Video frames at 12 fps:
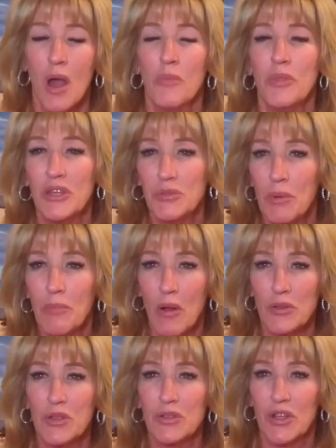These
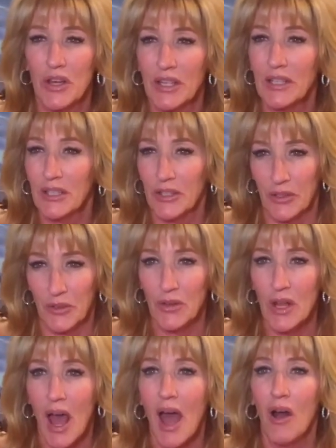proposals could include
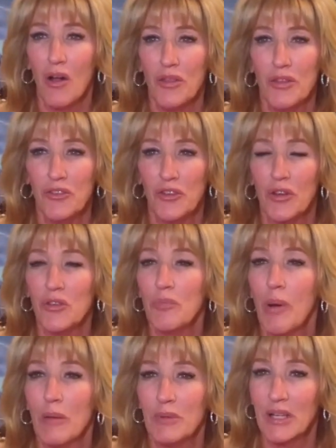a health insurance
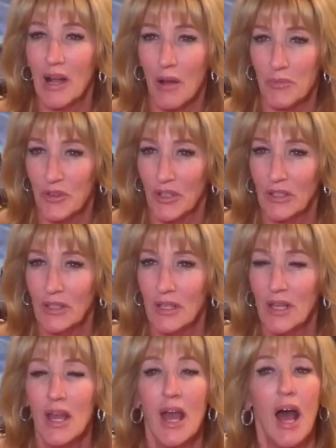public option,
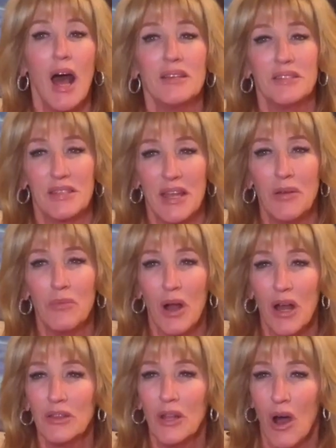a
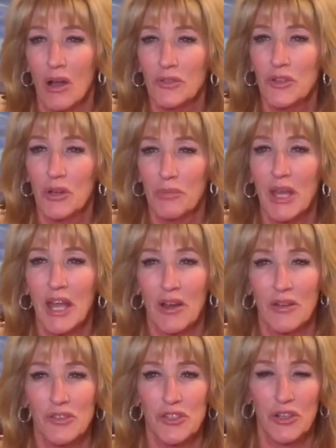state-run long-term care
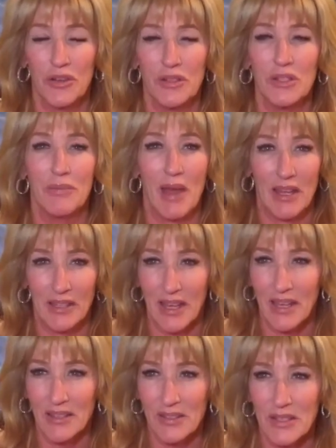insurance
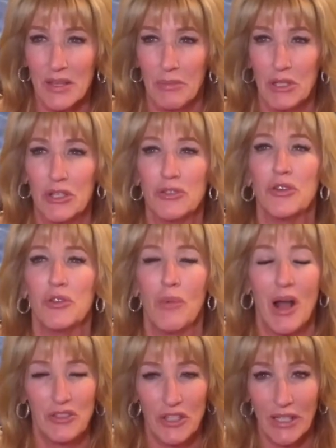mandate similar to the
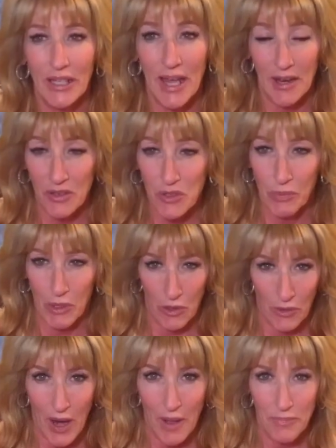Washington Cares
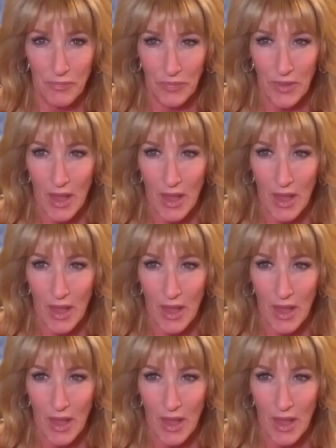program,